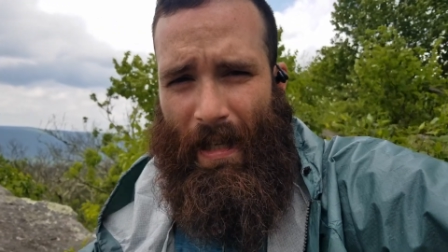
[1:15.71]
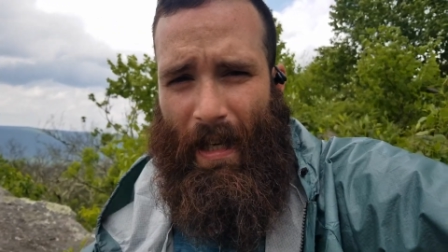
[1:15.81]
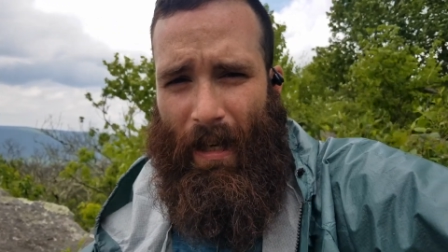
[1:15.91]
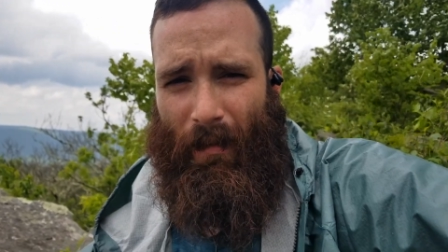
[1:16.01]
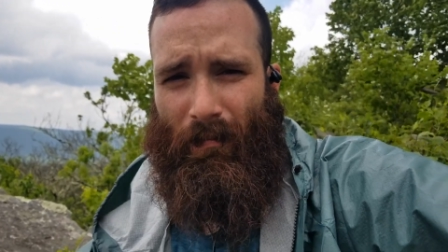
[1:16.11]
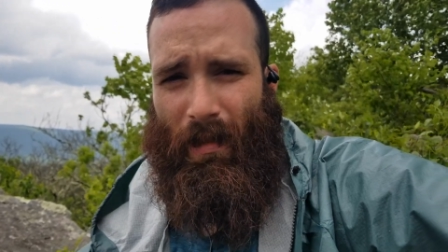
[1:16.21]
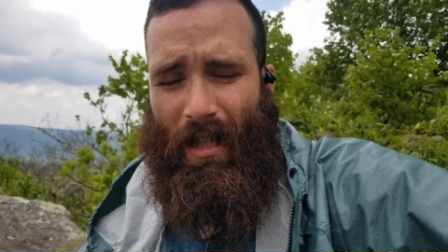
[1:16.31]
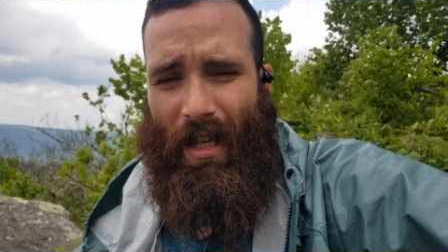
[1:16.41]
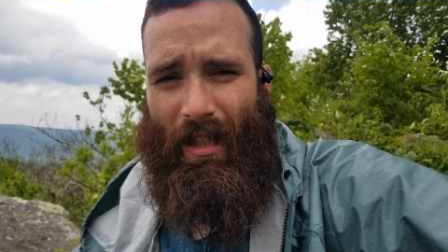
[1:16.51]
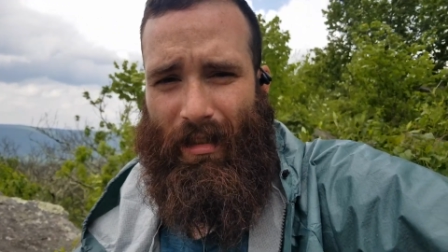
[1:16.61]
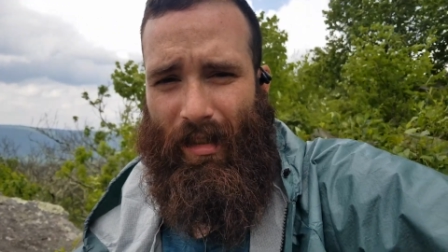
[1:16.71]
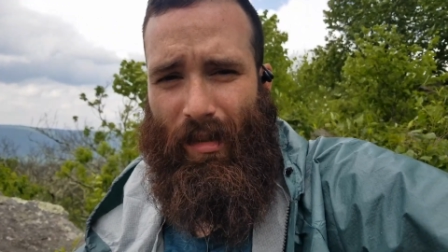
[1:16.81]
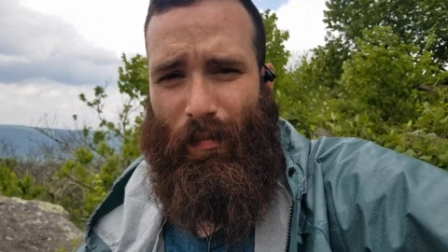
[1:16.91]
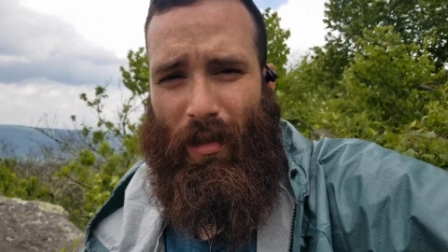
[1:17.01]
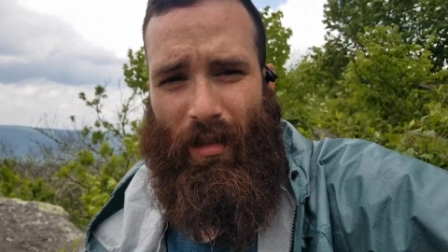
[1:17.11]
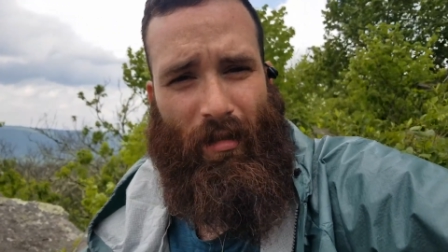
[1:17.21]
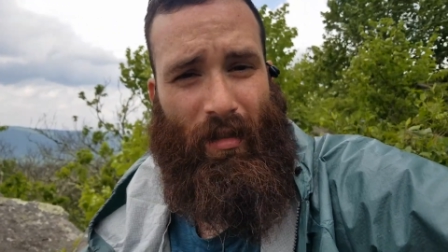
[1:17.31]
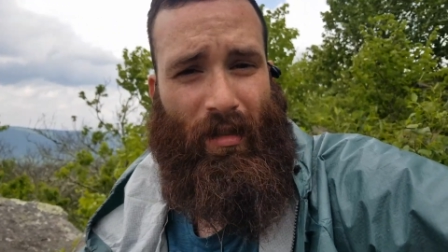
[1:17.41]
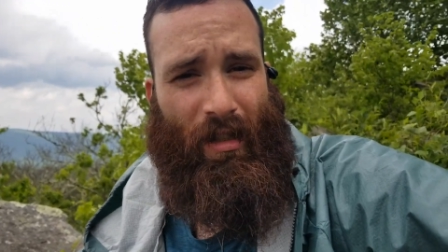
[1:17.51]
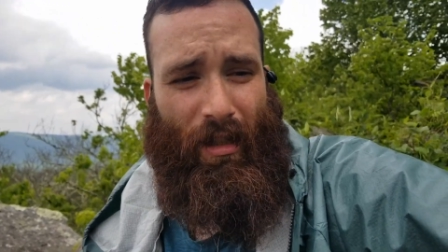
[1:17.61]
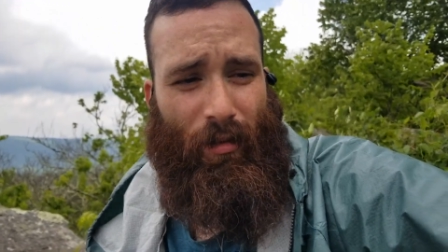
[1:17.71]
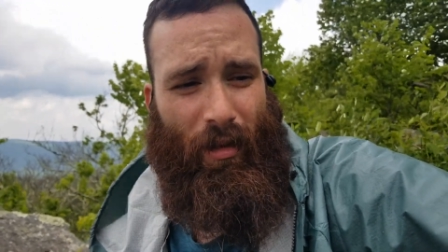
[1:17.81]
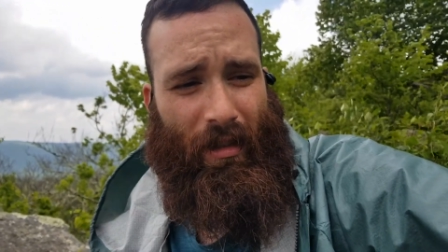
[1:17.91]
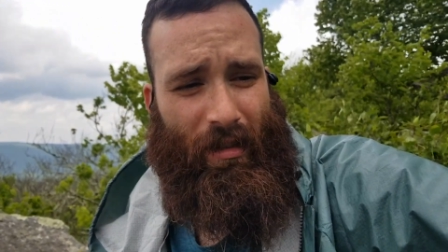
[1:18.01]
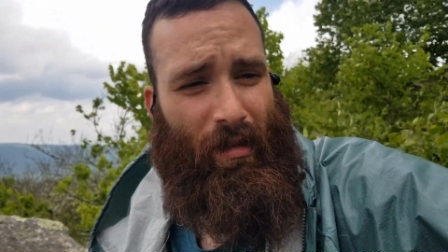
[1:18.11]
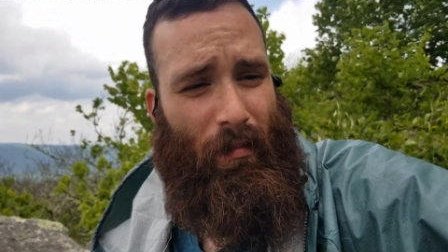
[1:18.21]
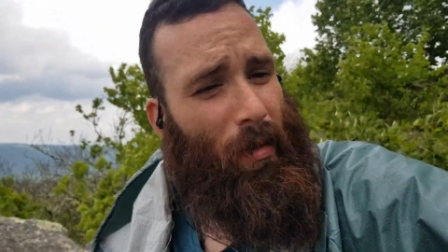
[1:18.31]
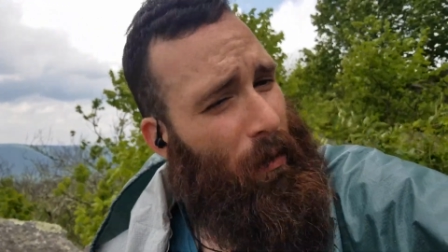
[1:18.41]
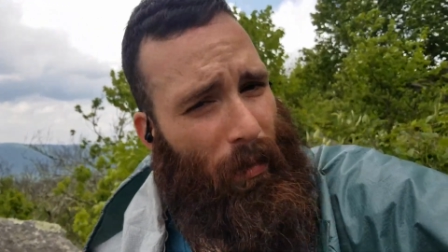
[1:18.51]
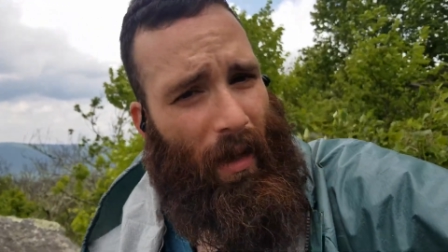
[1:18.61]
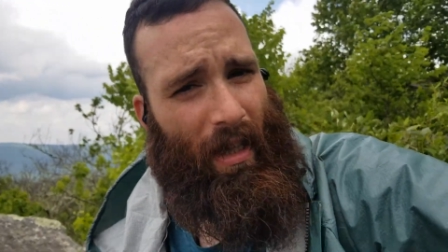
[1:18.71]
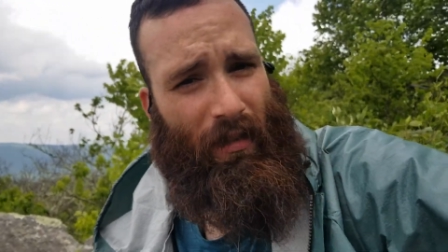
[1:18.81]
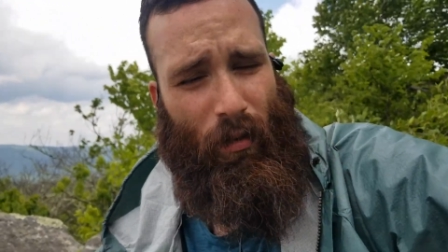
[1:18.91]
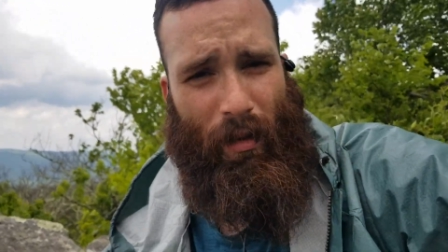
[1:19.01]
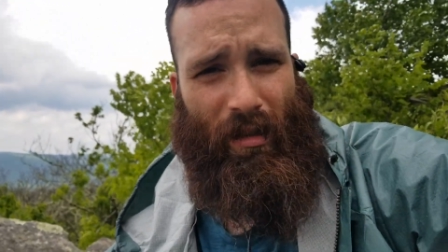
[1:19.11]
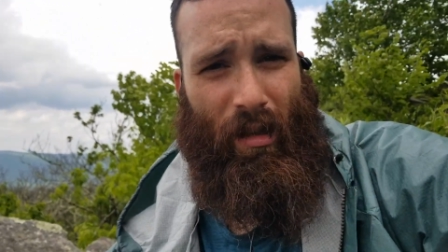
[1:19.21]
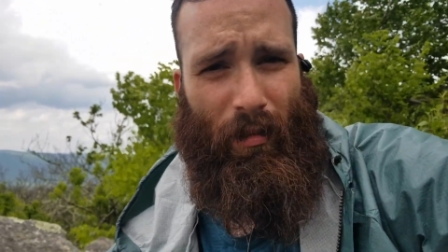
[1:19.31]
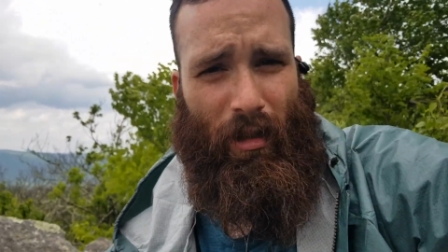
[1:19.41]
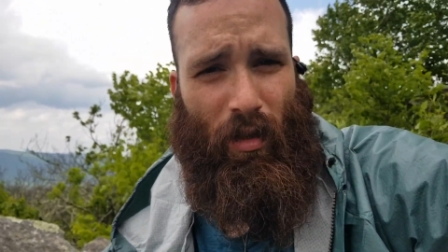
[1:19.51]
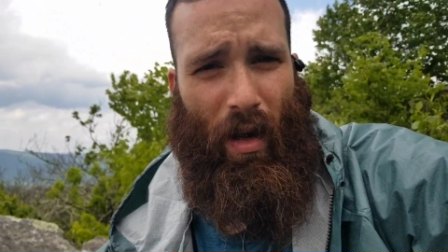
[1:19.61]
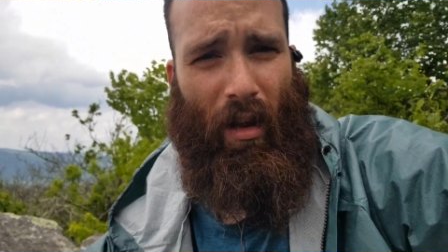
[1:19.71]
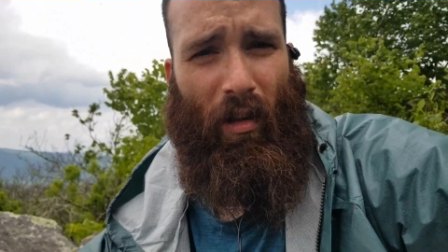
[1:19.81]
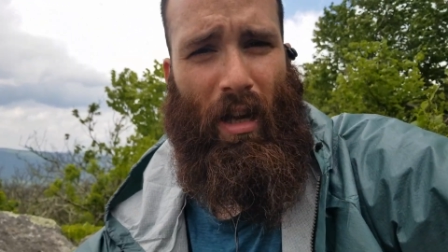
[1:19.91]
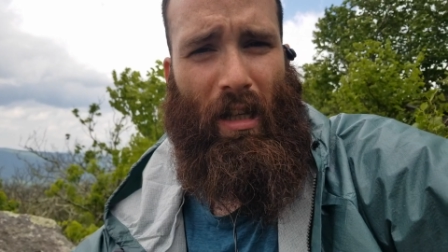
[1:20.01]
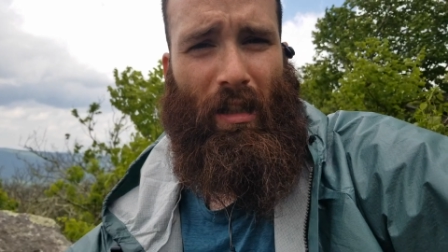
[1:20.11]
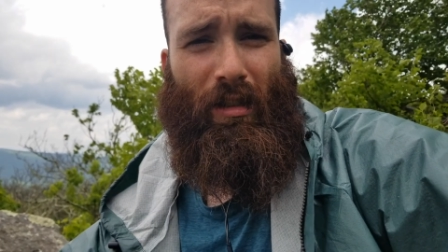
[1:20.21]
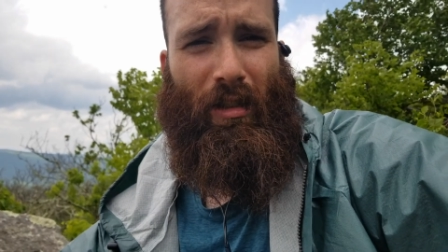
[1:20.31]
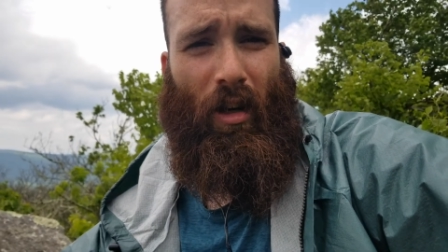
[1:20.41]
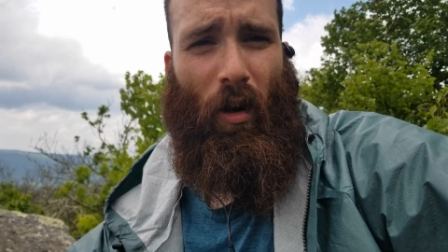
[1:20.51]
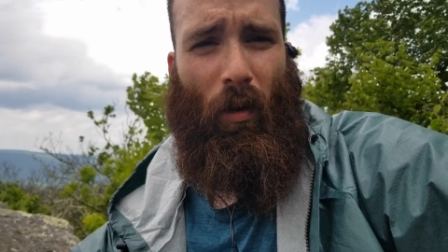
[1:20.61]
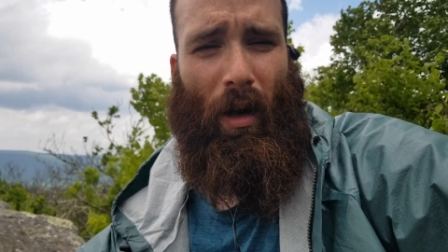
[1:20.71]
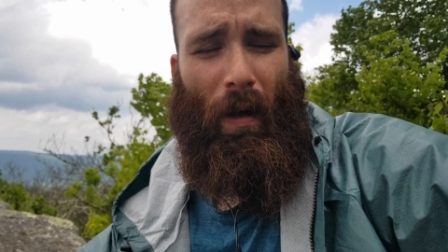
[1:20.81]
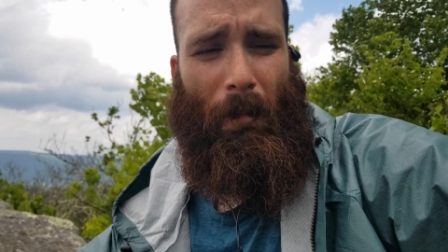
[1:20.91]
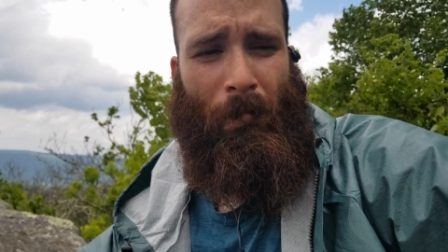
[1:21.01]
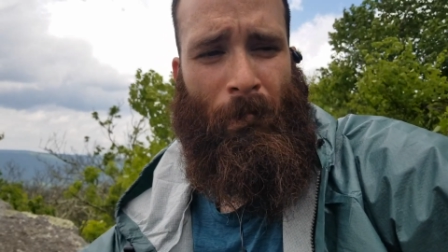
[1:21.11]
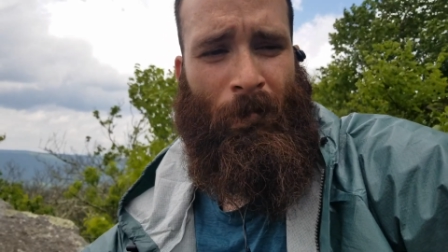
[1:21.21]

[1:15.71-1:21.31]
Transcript: Um, he has a pretty serious schedule and some big plans for when he's done with the trail. So um,